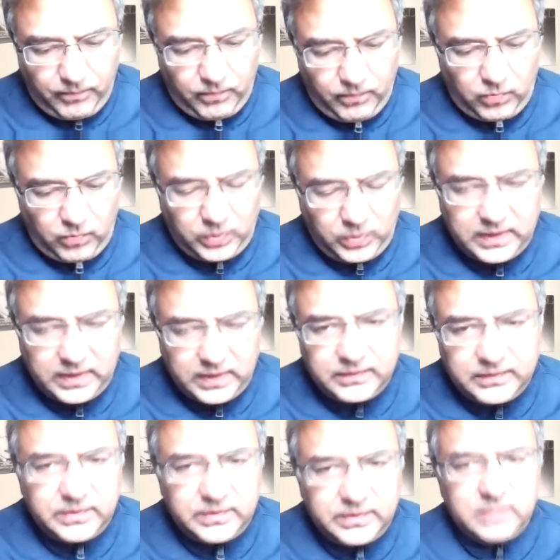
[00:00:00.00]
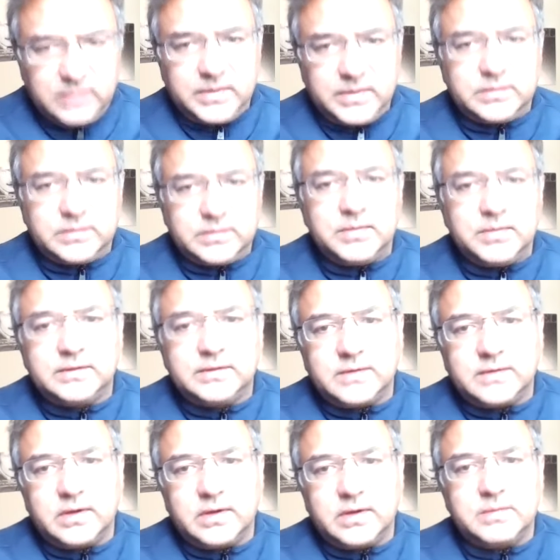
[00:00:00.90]
We're going to have to think about the mit
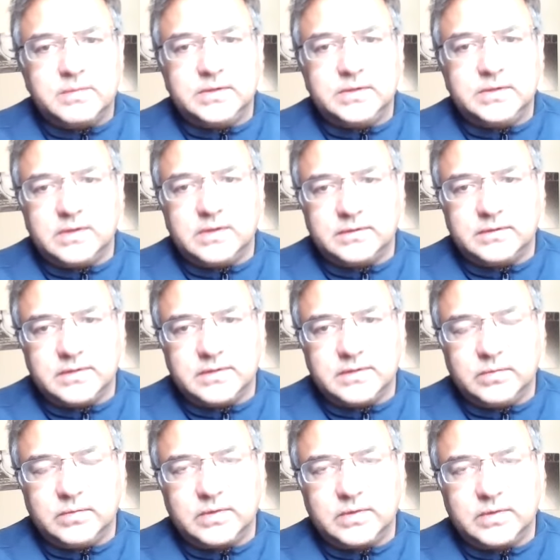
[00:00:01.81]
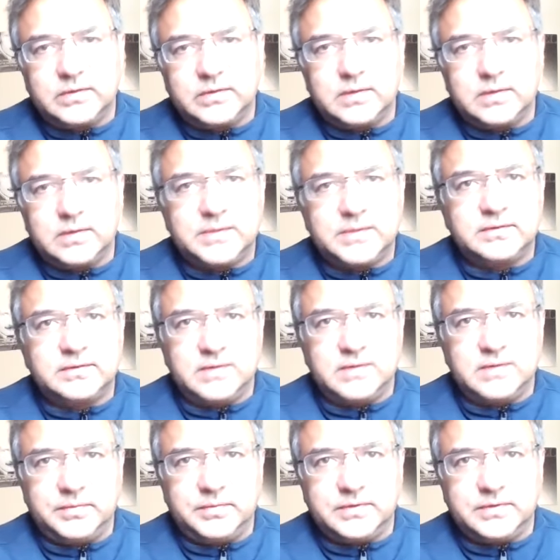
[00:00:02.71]
sign and the mit Dasein. We're going to think about the
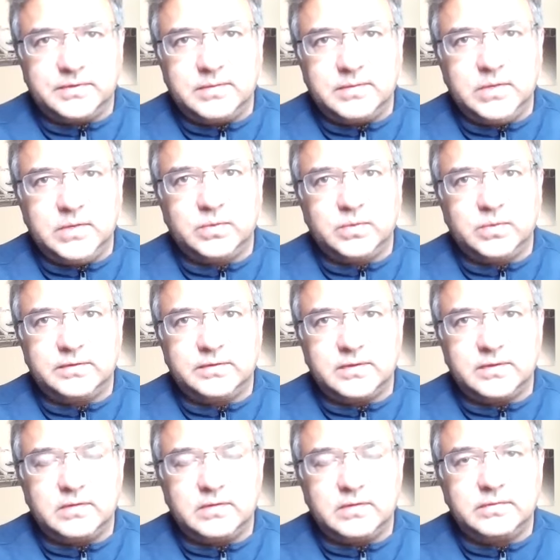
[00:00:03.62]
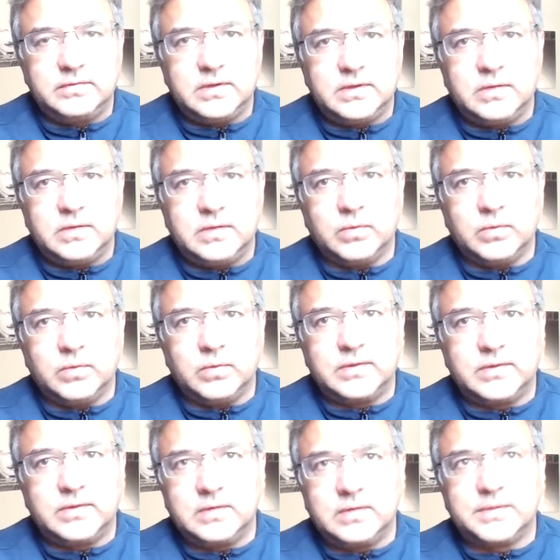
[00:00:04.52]
self sign being oneself, and we're going to
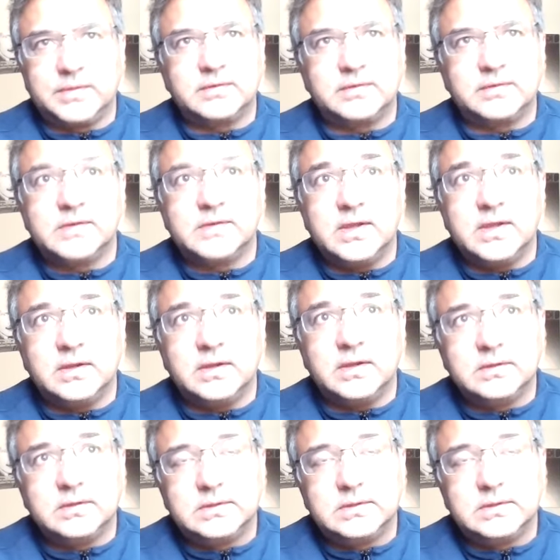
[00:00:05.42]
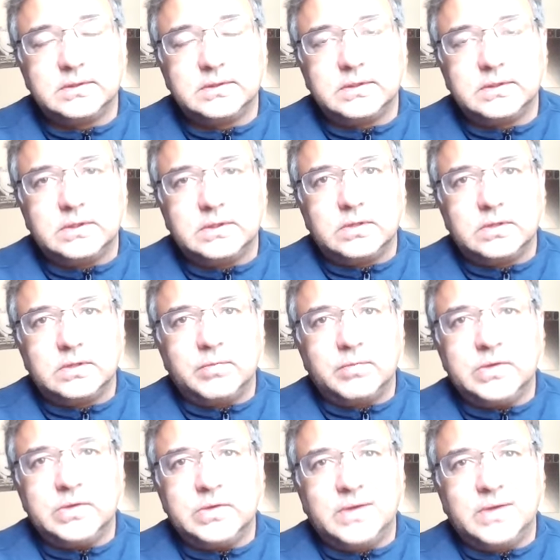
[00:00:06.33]
have to think about this they.
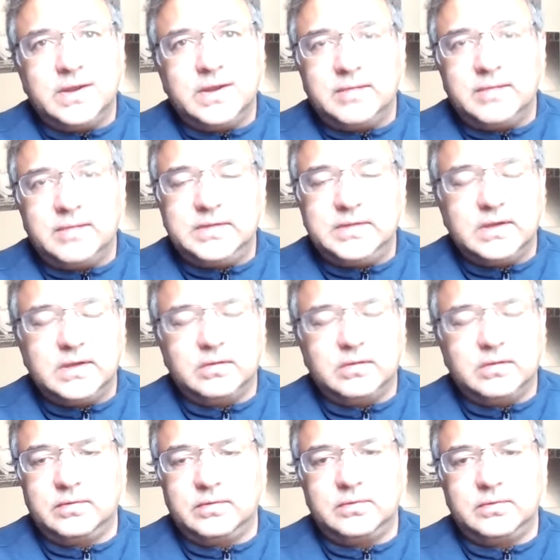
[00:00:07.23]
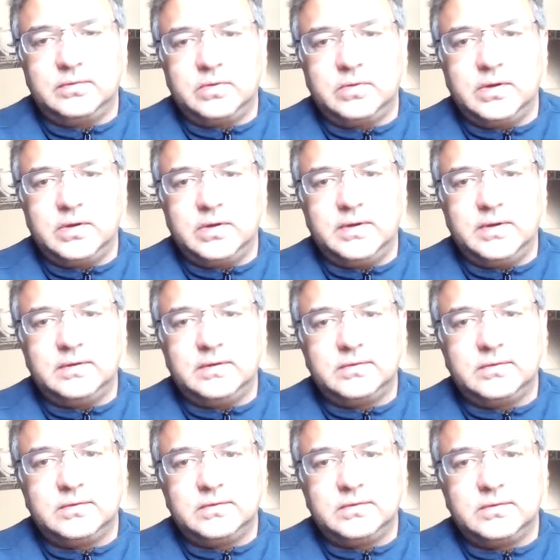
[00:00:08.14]
But you got to empty out all those ordinary
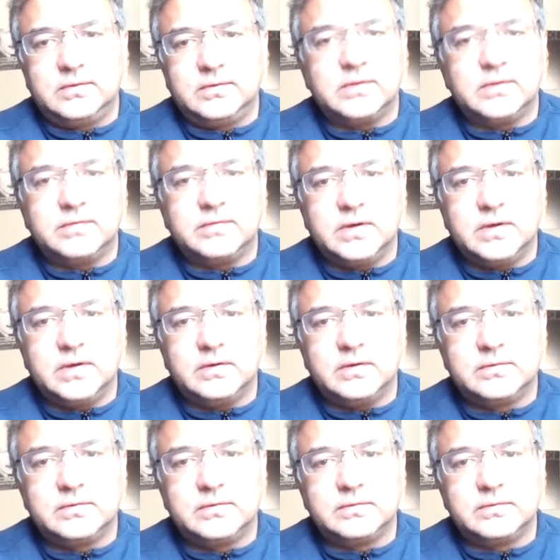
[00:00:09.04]
signifiers.